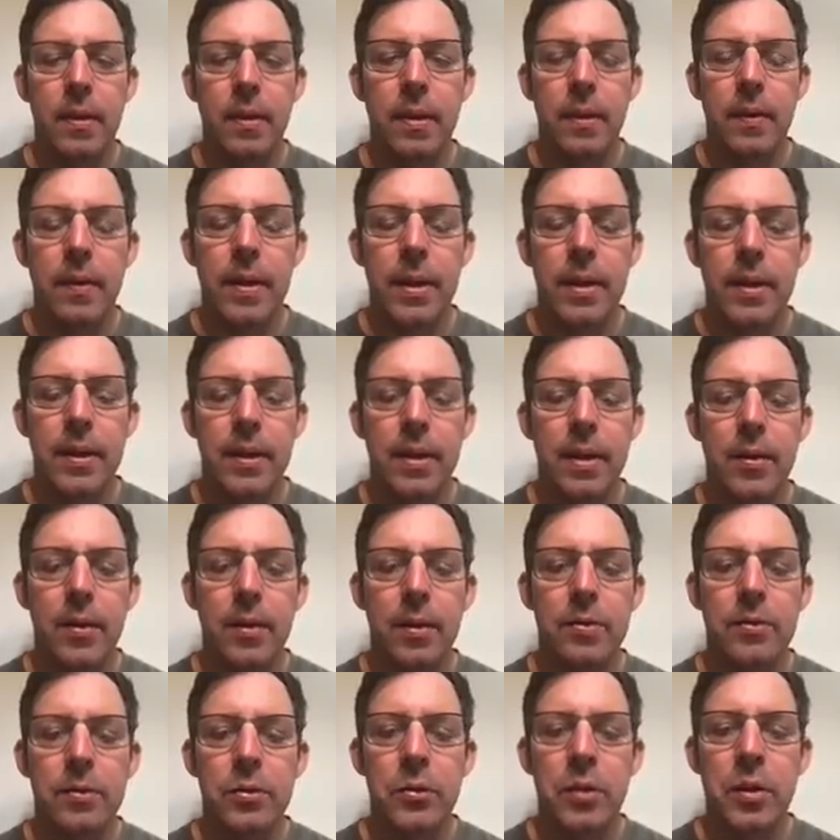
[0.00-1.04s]
All right, now we're
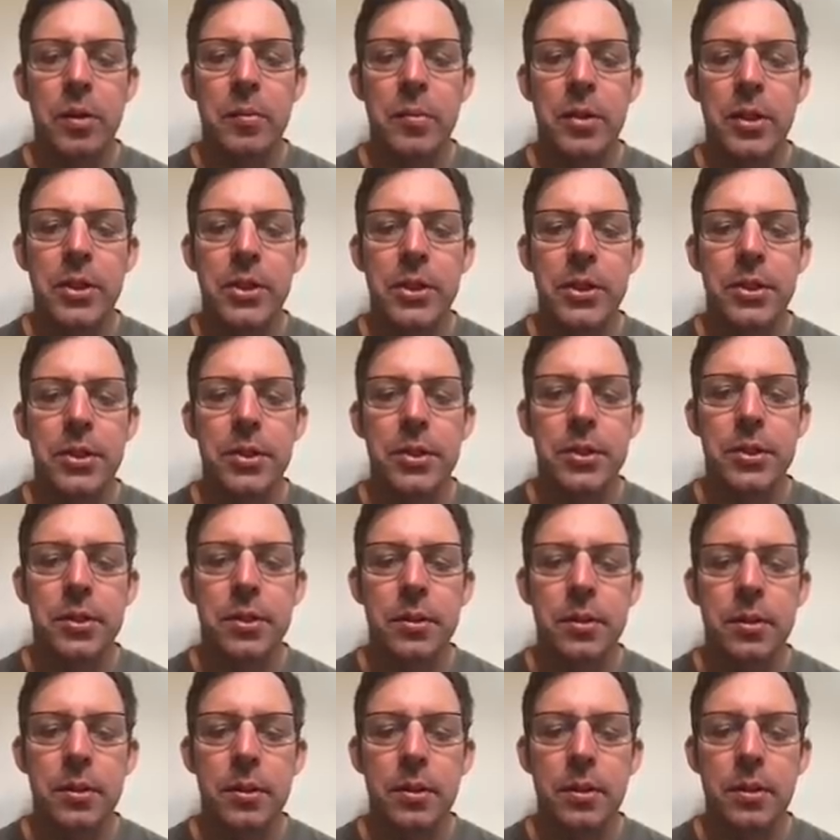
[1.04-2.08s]
over Twin Bridges,
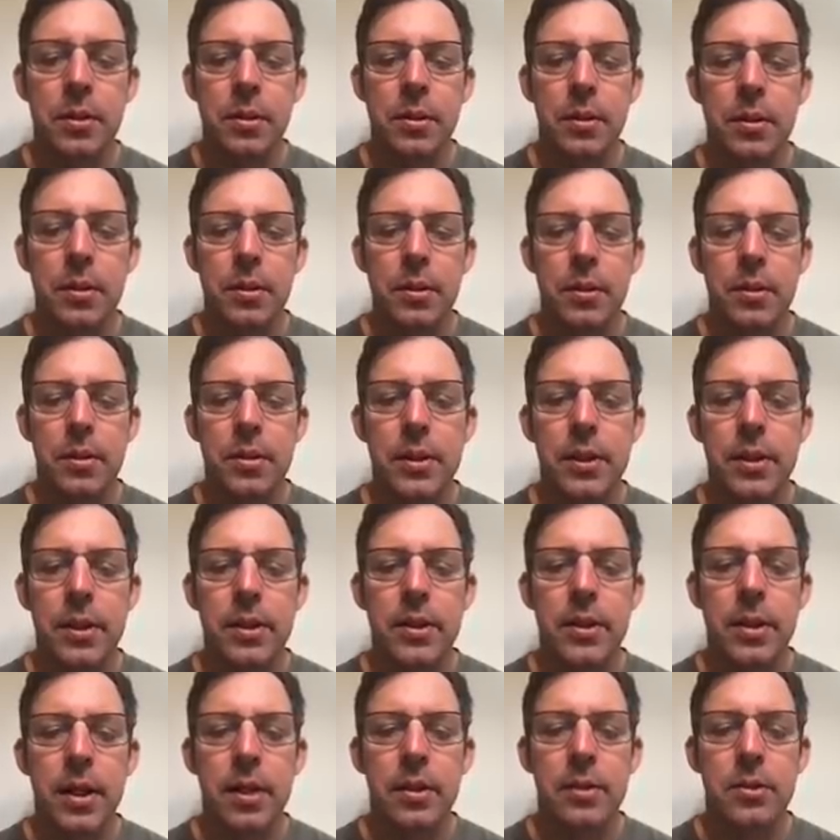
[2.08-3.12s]
Sierra at
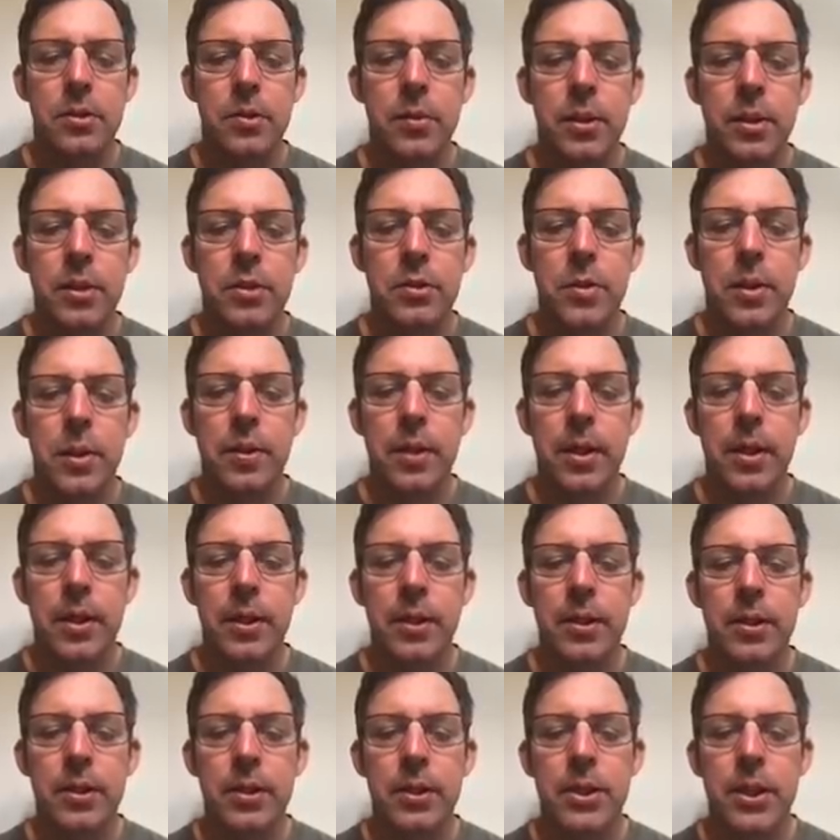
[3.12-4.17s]
Tahoe. So we're going to swing around here
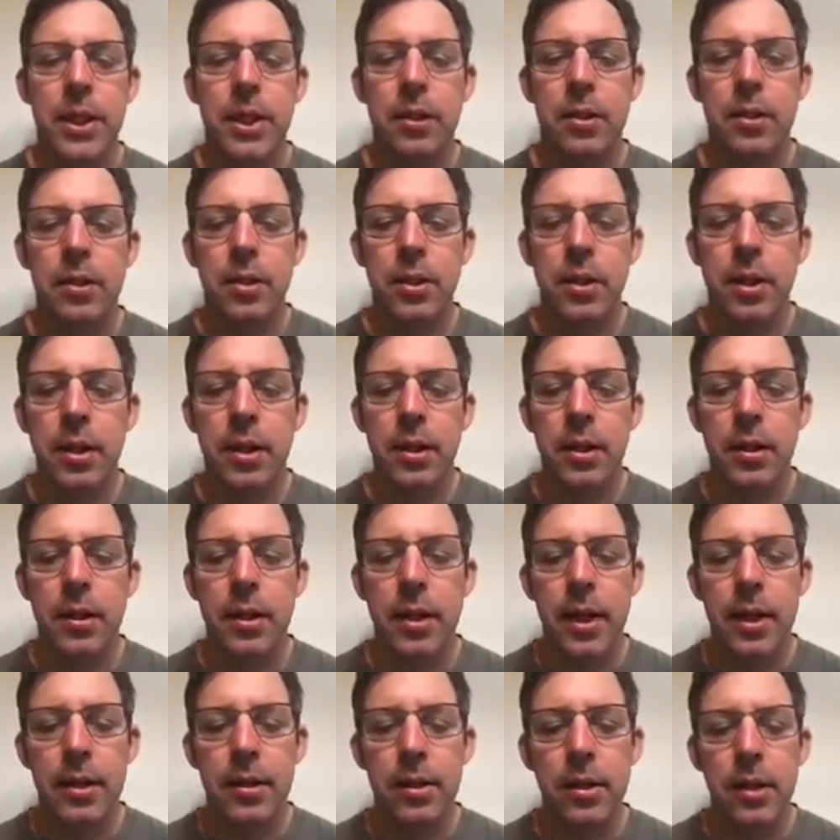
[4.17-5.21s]
and just take a look at
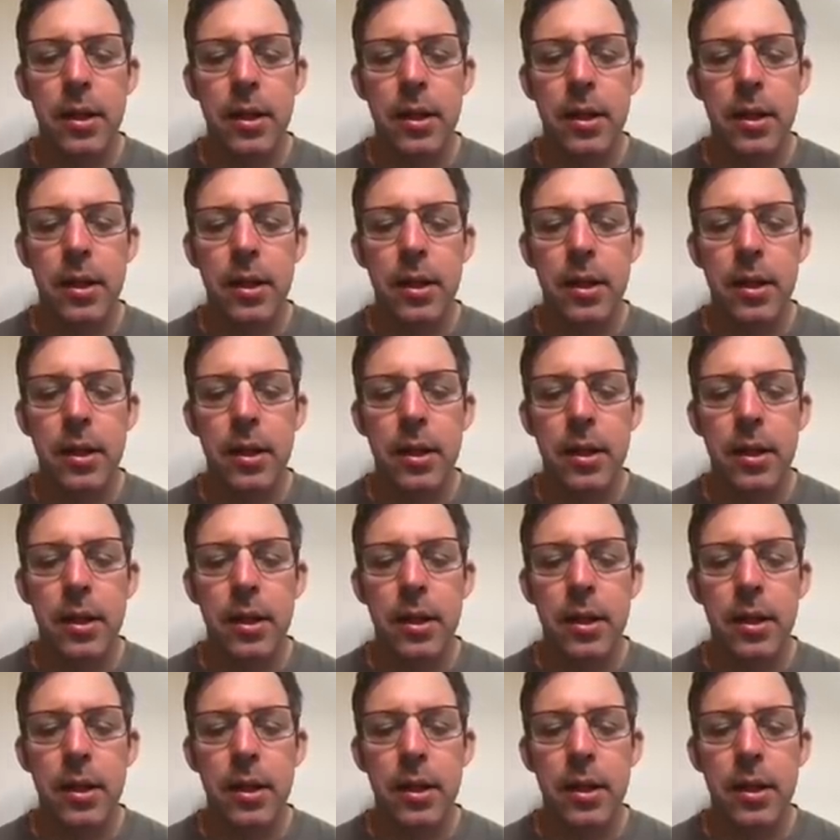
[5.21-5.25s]
Echo